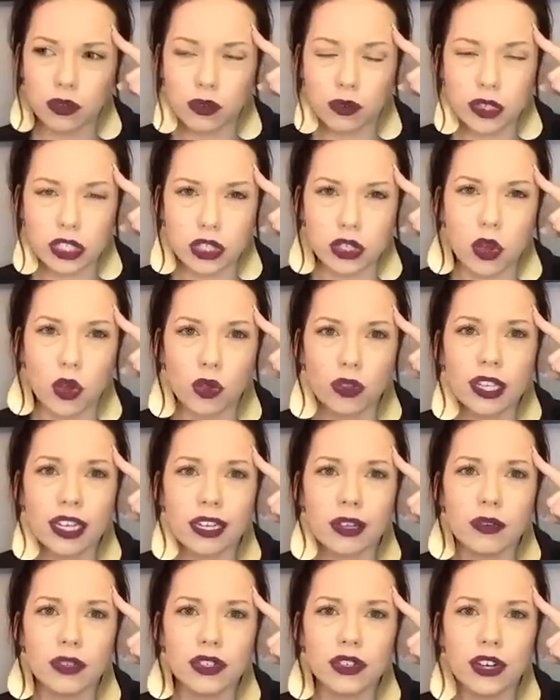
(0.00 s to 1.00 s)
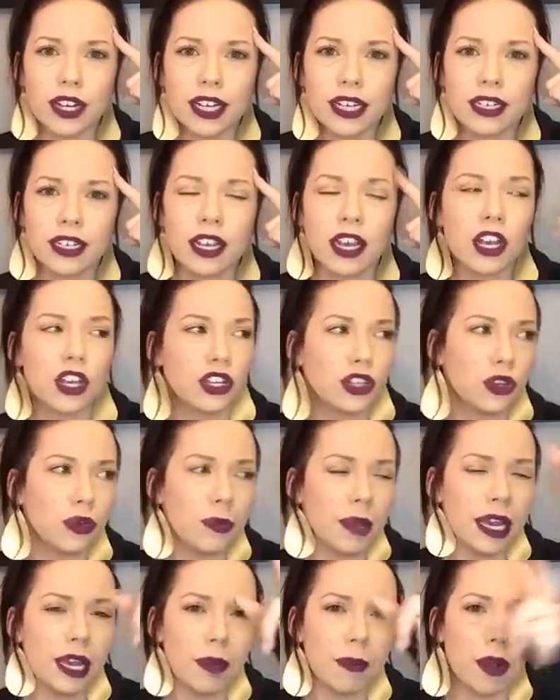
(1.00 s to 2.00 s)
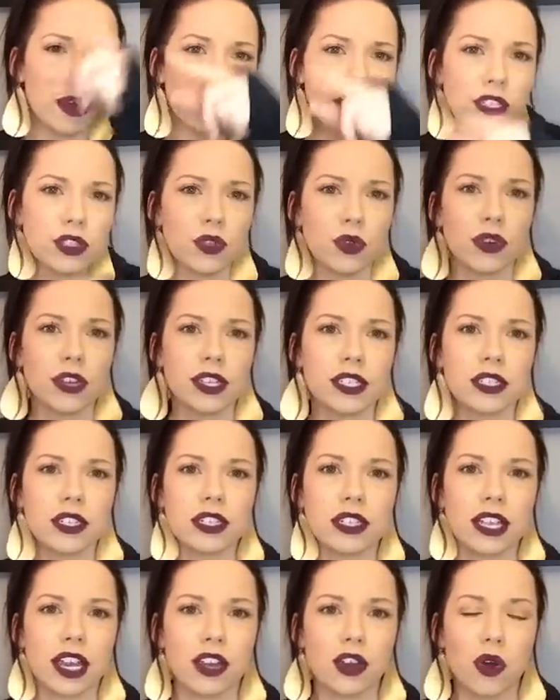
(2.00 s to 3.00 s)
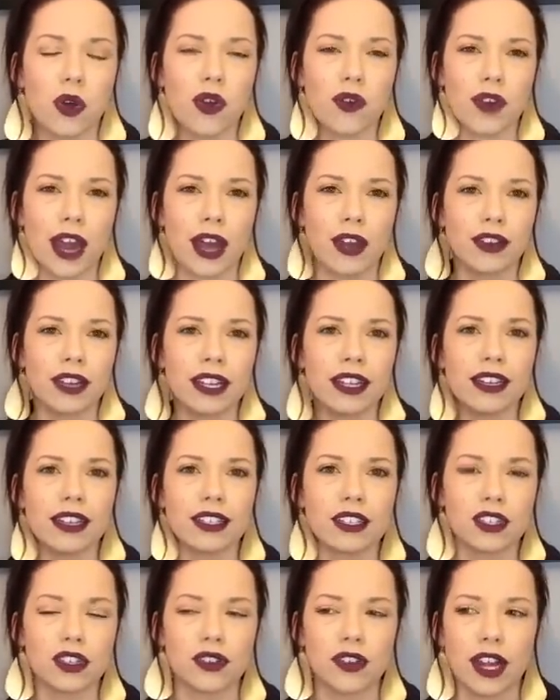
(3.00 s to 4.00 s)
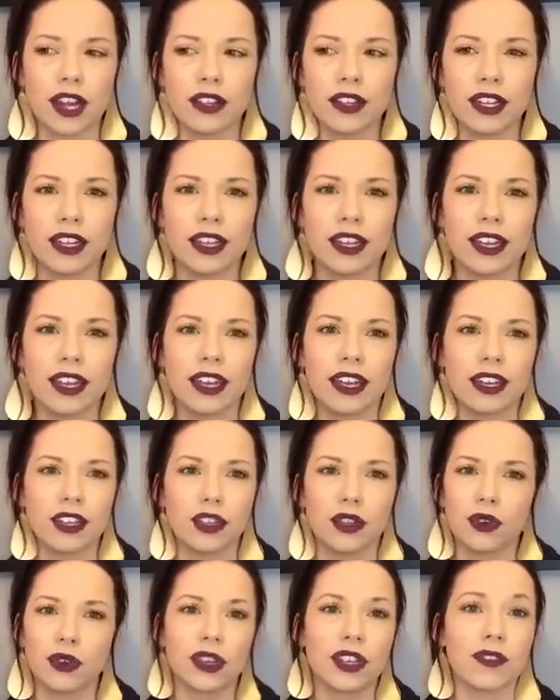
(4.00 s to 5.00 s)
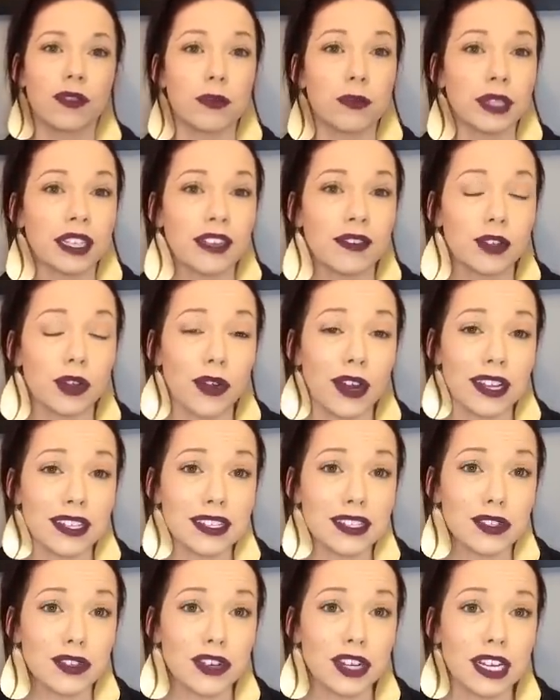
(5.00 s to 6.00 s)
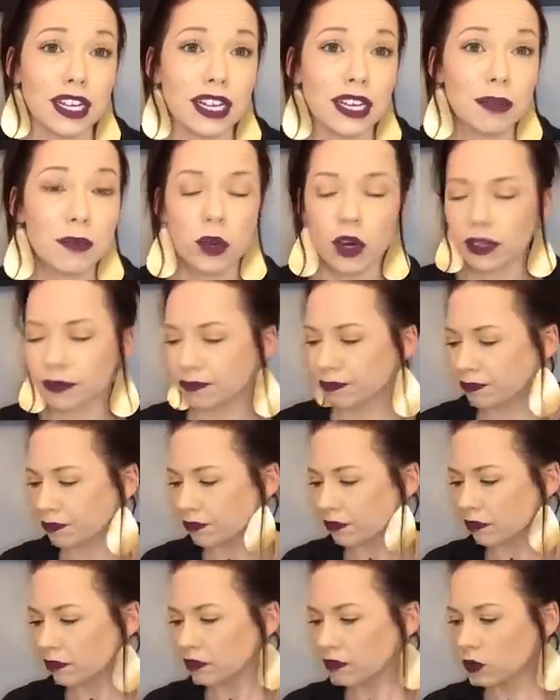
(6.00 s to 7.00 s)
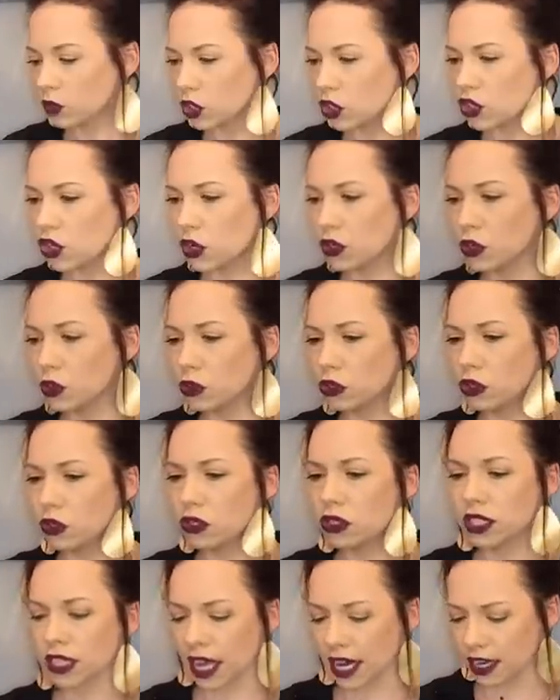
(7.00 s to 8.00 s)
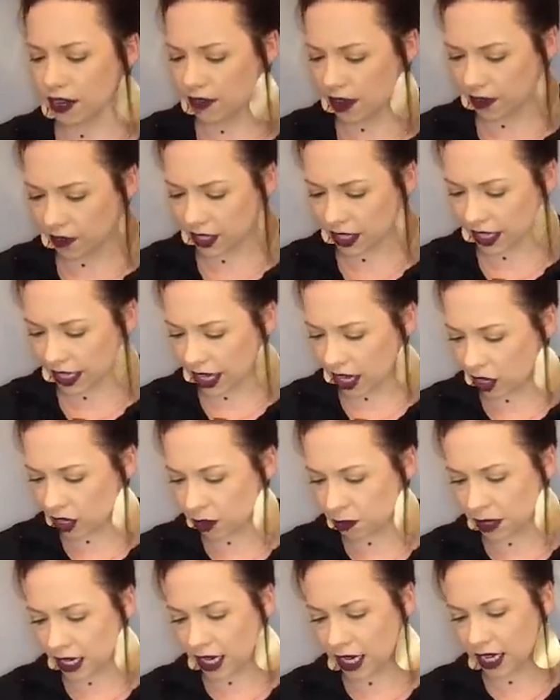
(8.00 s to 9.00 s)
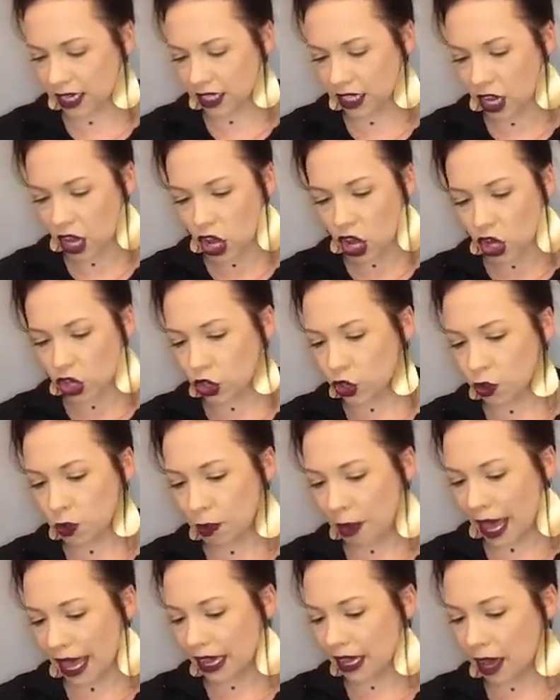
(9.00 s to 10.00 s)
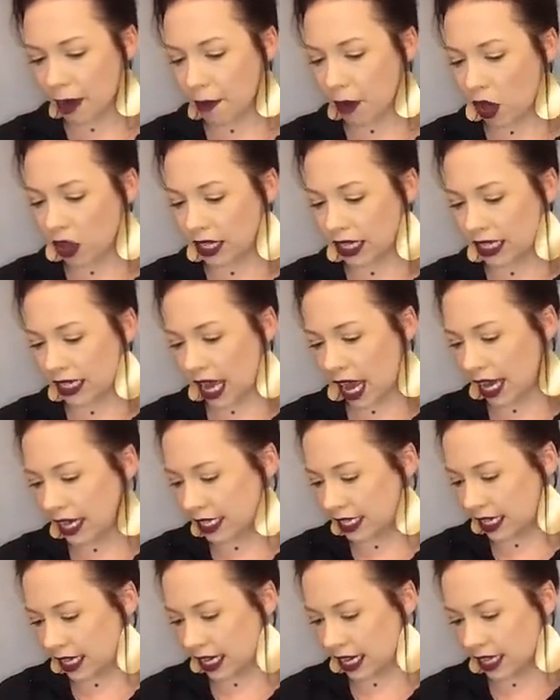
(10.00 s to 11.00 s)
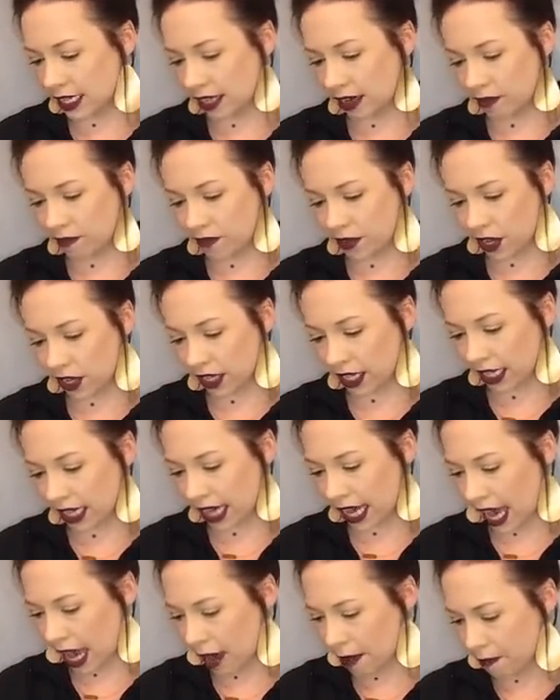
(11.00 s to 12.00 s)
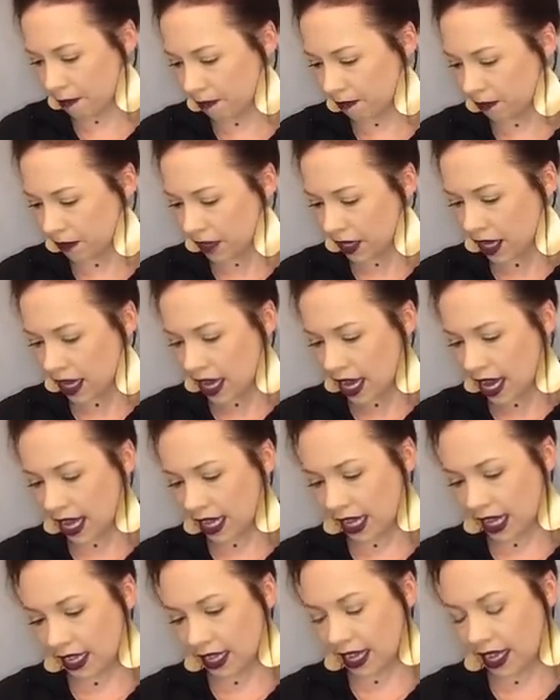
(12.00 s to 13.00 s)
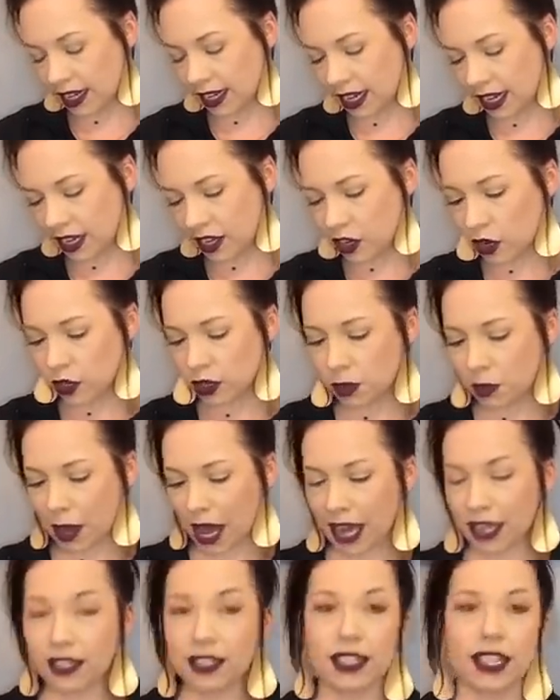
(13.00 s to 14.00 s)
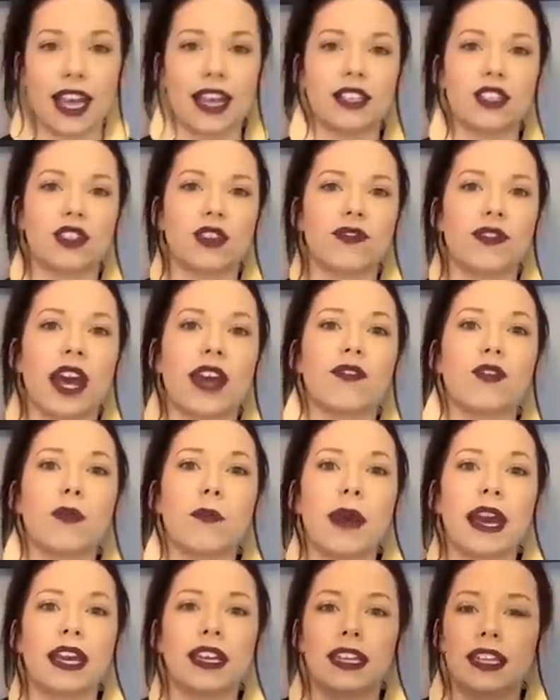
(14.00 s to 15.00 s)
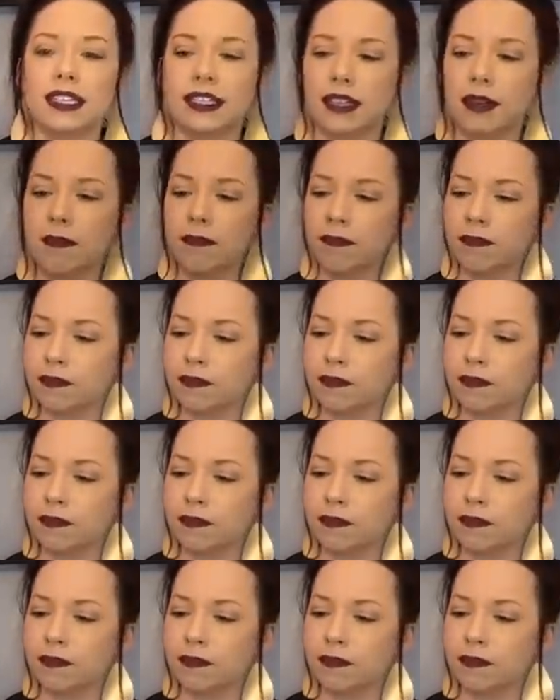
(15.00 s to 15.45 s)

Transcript: was told that it was green, you make up all these stories that go around it and surround it, and you don't even believe the grass is green anymore. So you lose sight of everything else because you make up all these ideas and fill in the gap. And then that kind of goes back to that survival mechanism